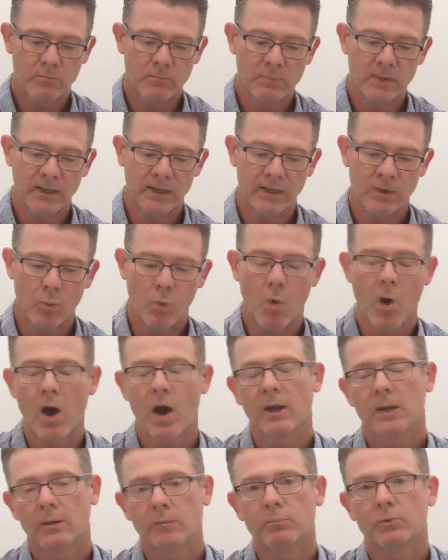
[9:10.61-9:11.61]

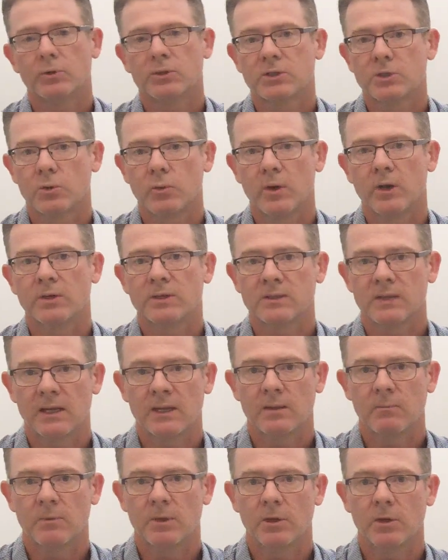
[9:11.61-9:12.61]
milliwatt per square
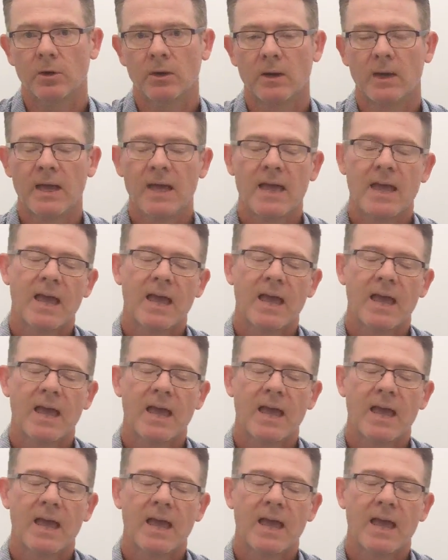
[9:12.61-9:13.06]
centimeter.